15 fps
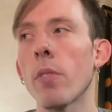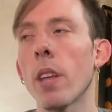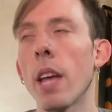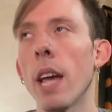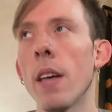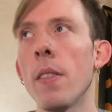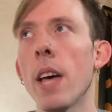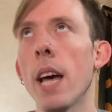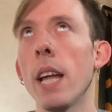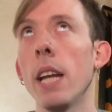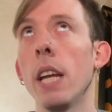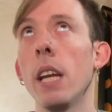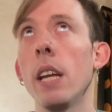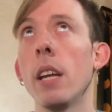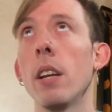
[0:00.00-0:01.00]
And
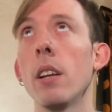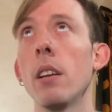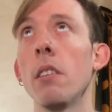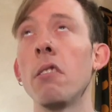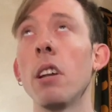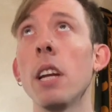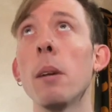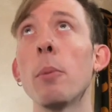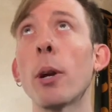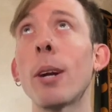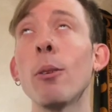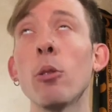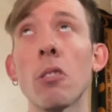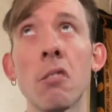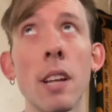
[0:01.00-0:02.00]
then sun in a Mercury
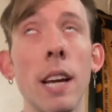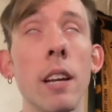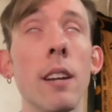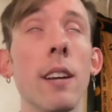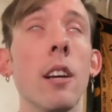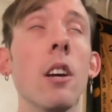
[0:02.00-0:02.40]
ruled sign.